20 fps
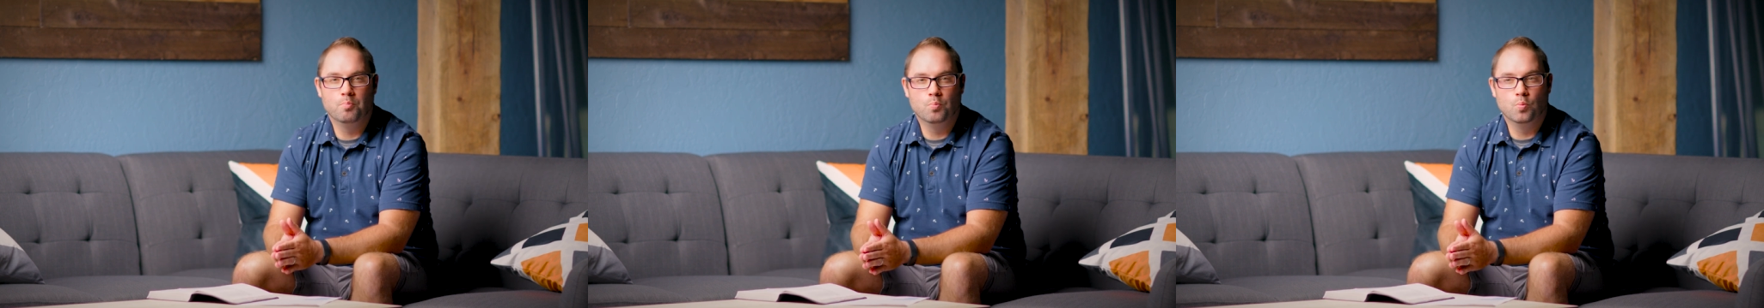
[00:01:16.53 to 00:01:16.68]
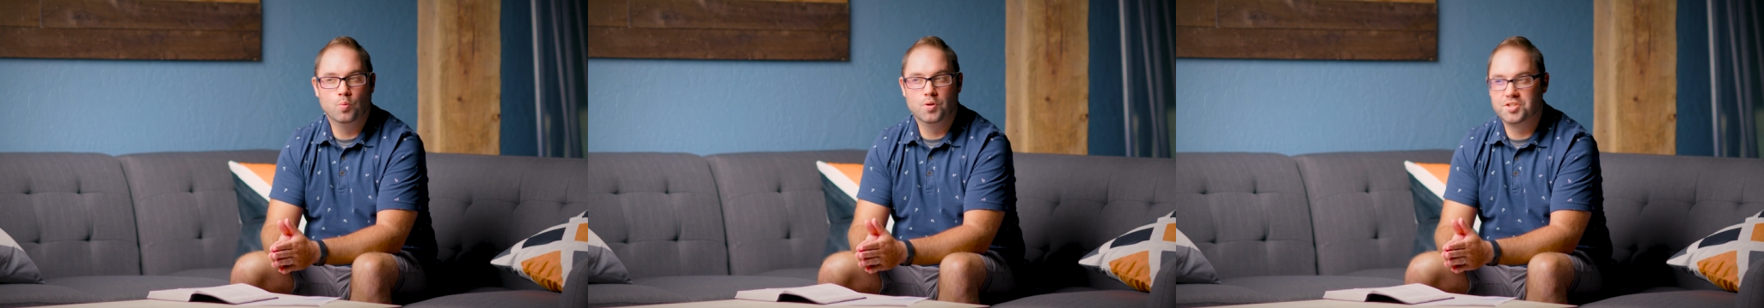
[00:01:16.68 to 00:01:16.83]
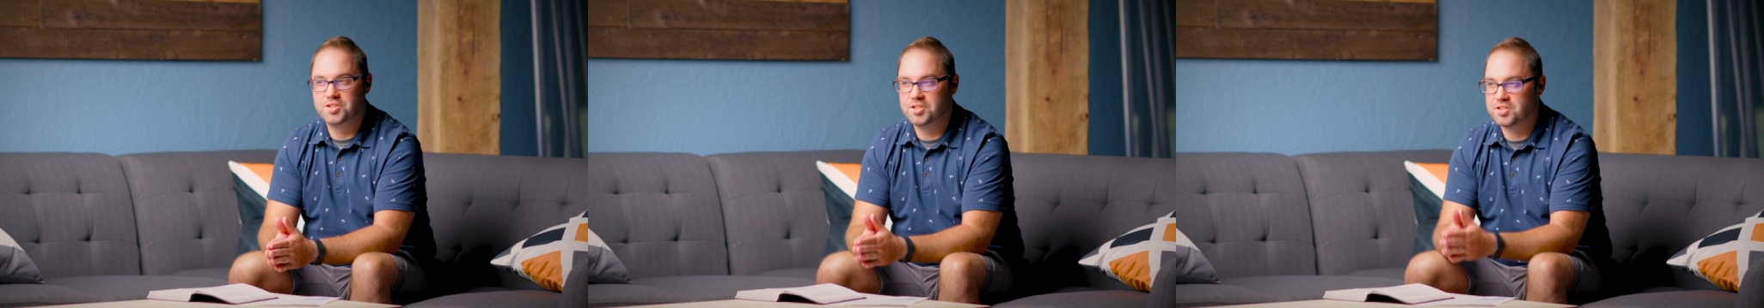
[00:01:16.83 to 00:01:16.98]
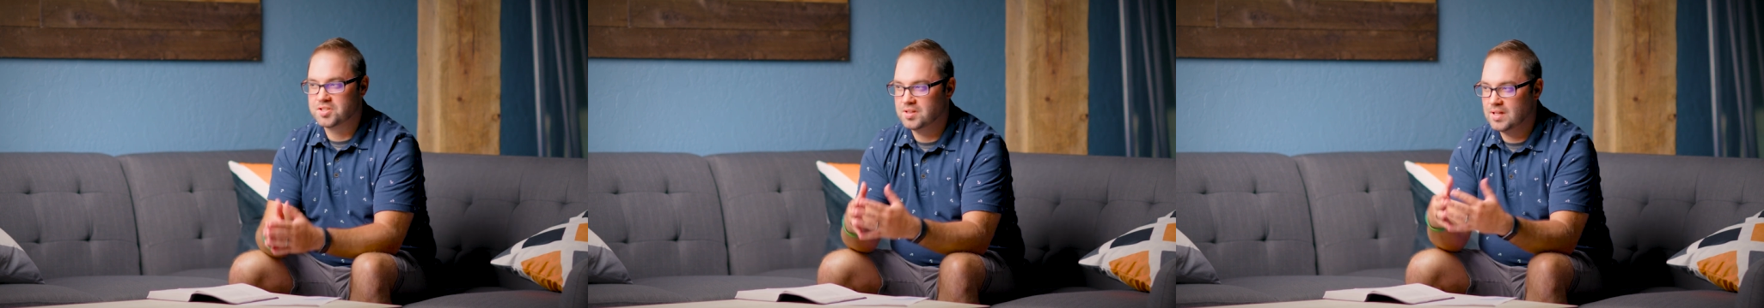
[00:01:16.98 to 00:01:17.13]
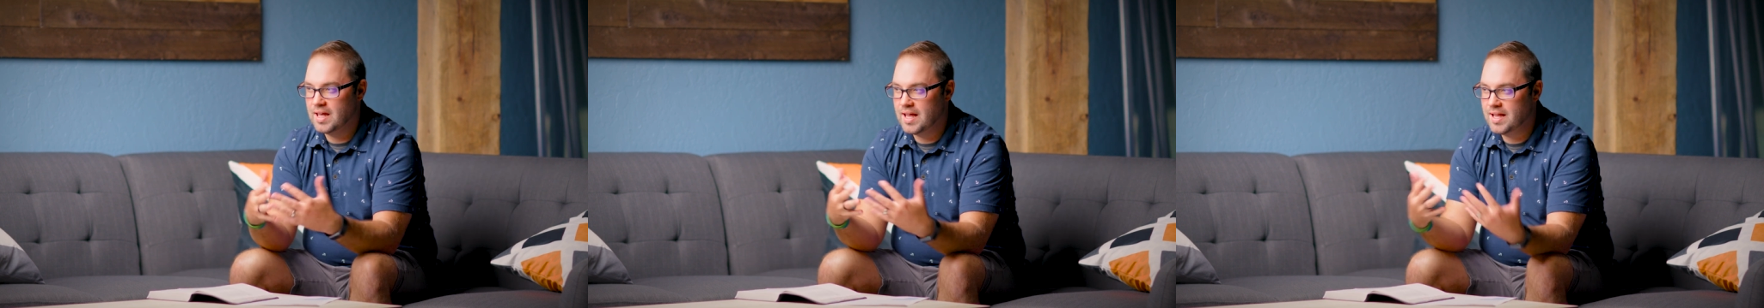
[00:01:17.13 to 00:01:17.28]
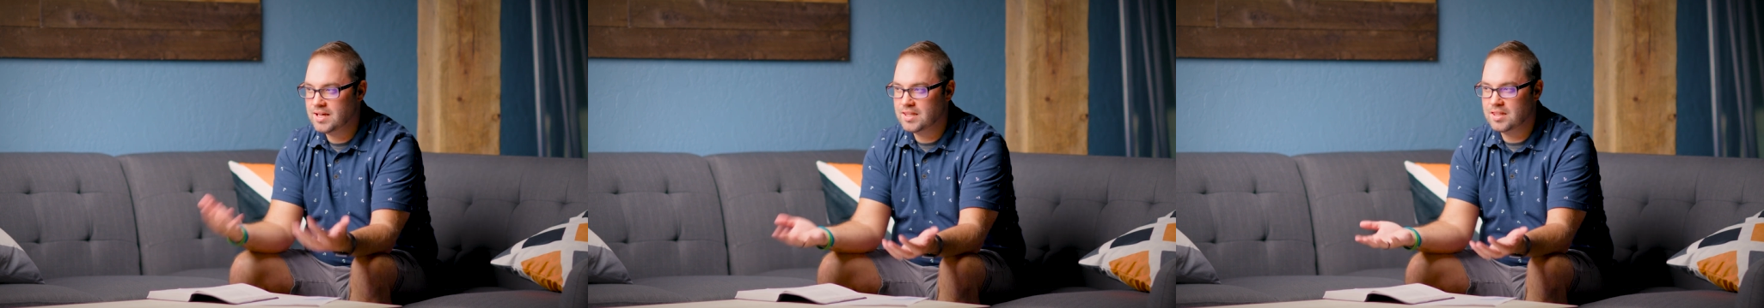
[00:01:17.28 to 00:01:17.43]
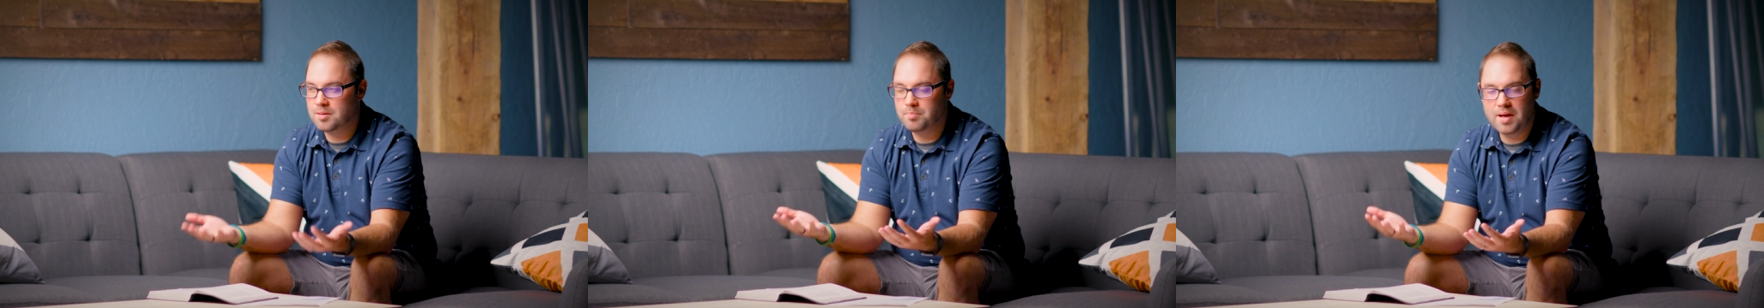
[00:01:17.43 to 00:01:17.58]
was just
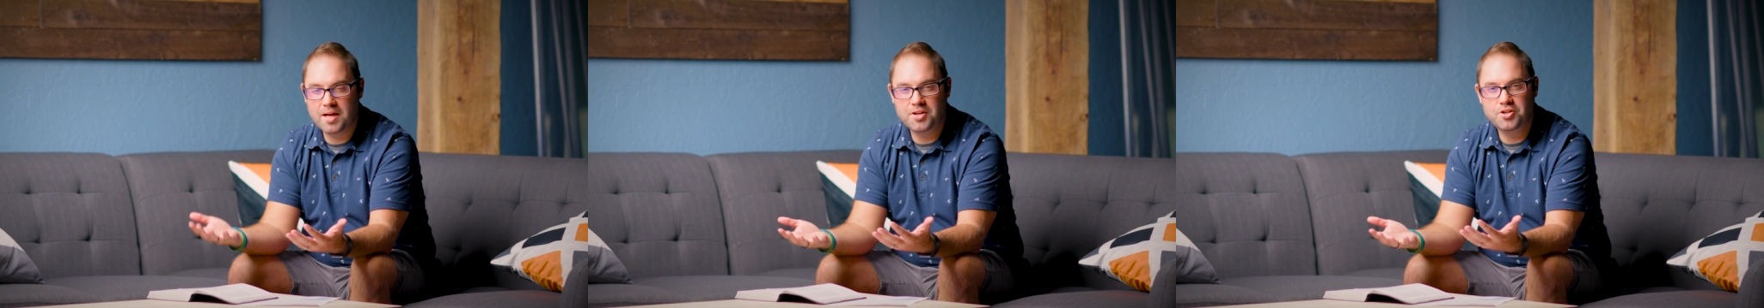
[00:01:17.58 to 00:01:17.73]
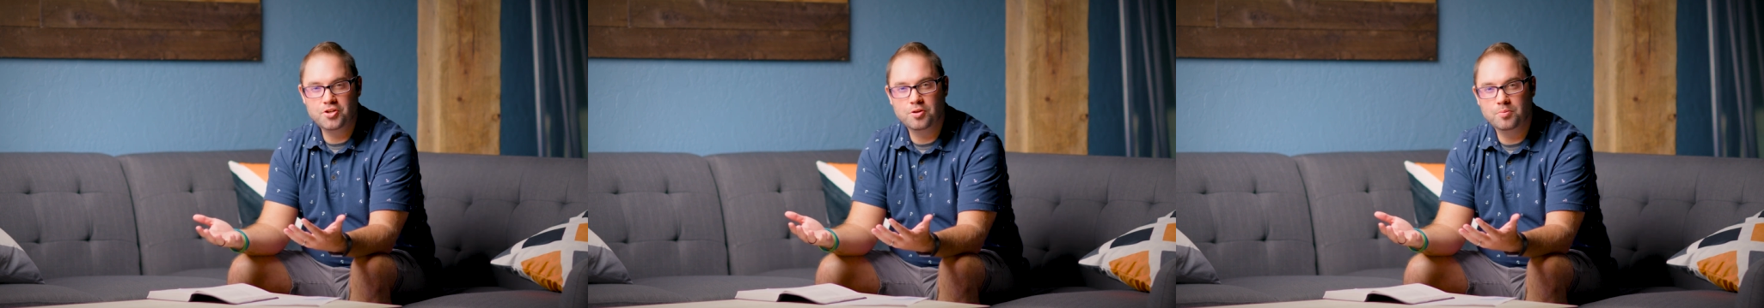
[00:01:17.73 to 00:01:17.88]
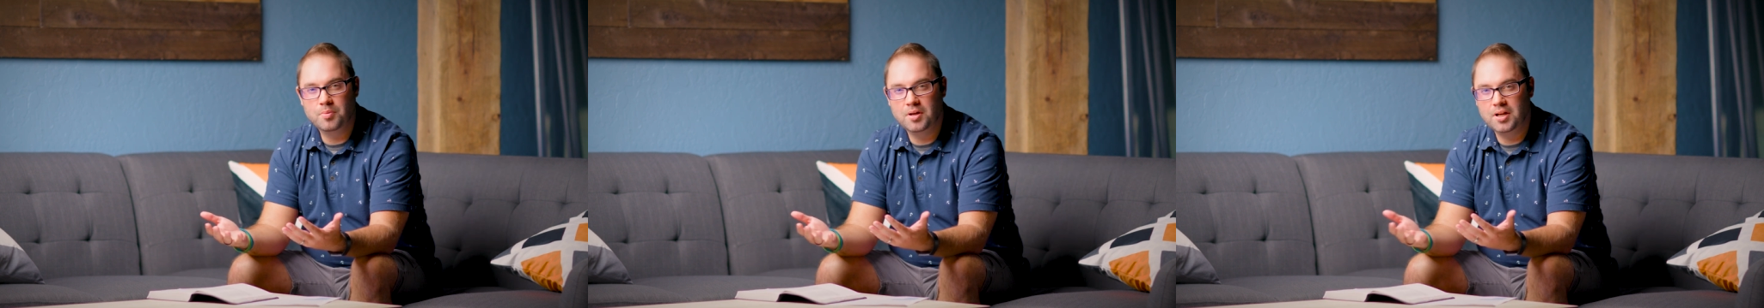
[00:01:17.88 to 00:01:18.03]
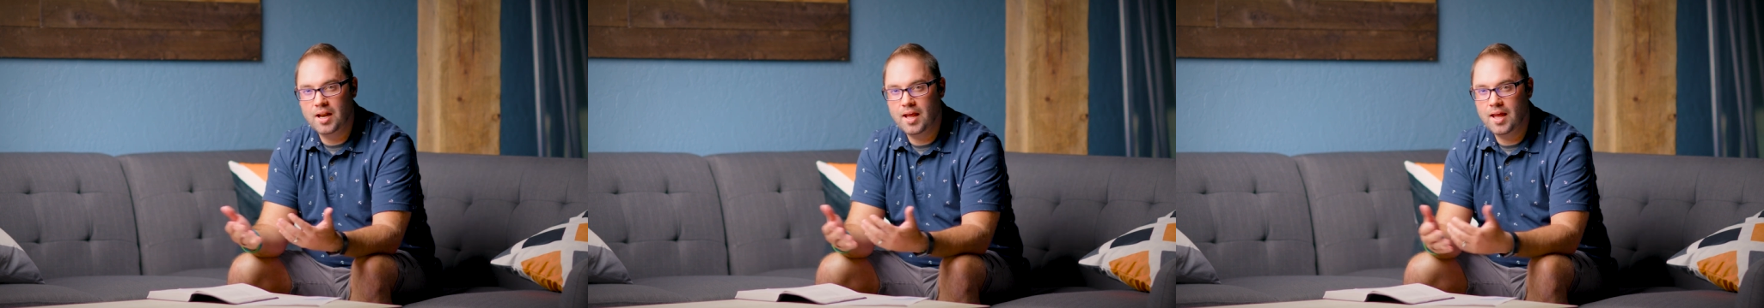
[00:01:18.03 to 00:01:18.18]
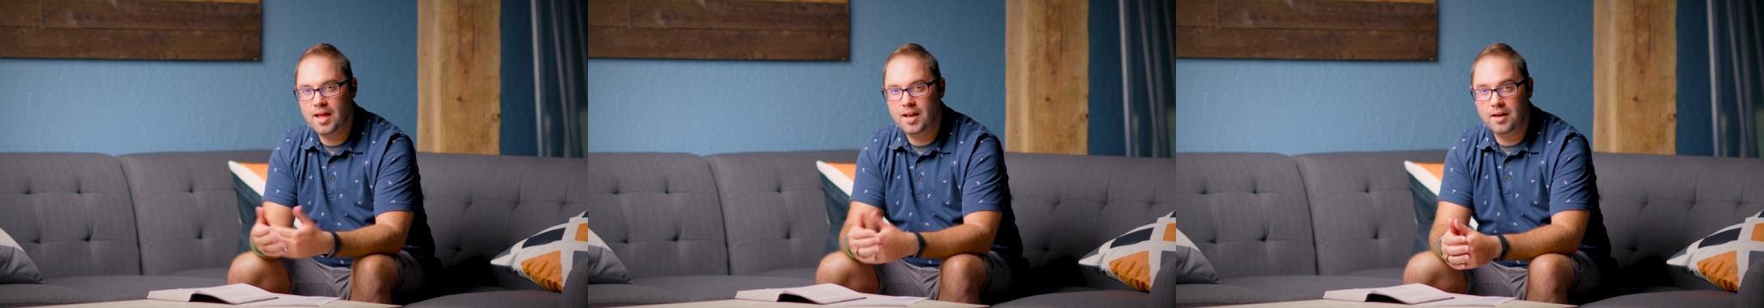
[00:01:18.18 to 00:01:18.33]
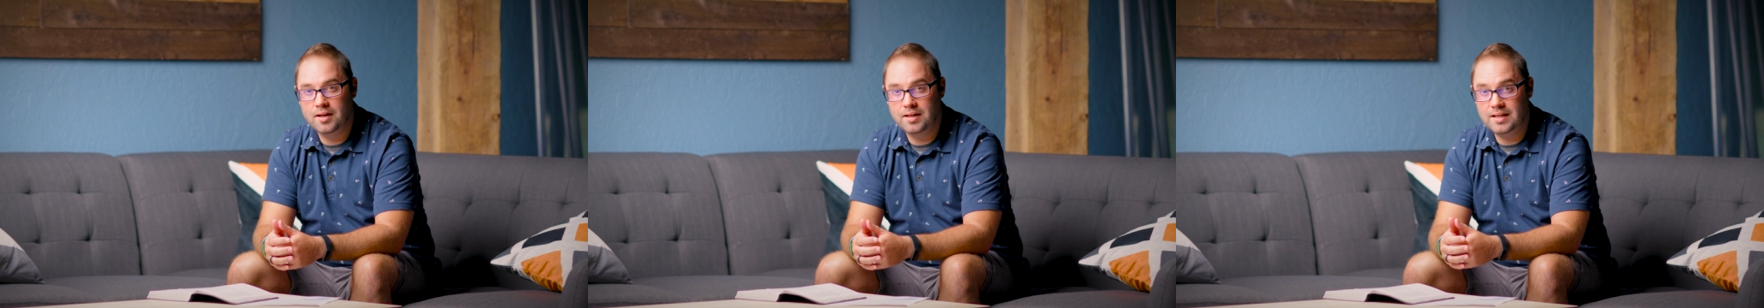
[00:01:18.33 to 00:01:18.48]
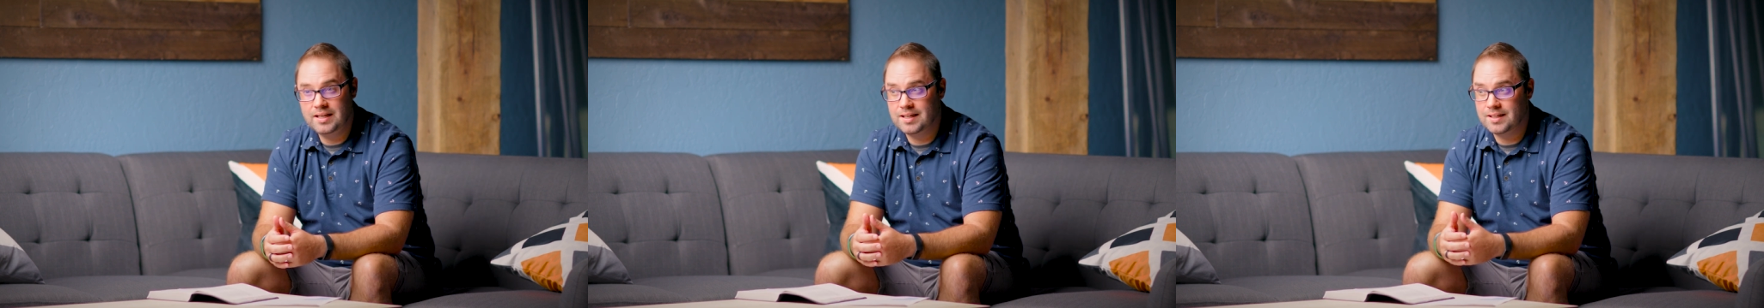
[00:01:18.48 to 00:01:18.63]
laying in the bedroom
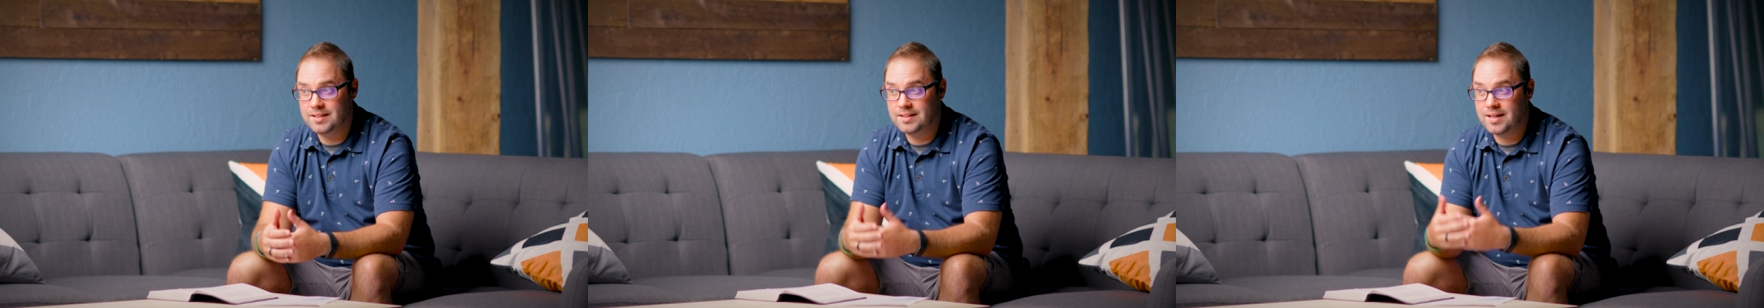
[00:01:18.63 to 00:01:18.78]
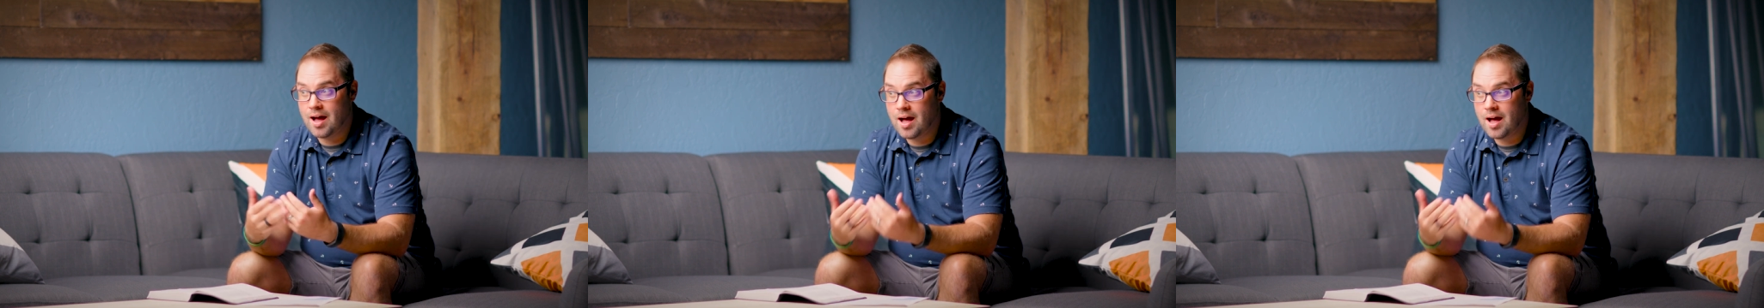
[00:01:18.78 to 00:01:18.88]
and needed